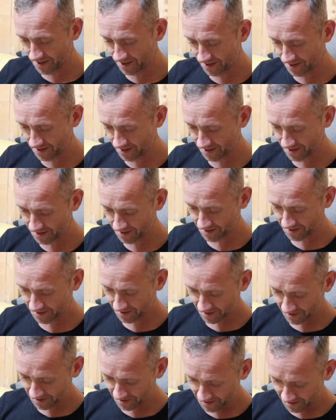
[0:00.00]

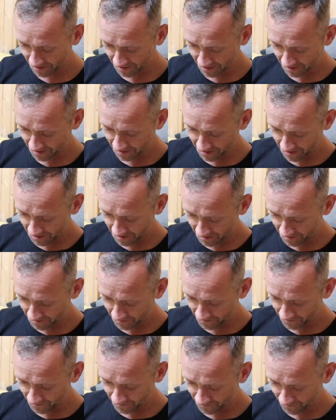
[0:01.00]

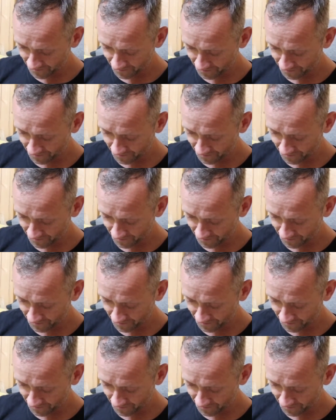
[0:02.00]
Nothing is said.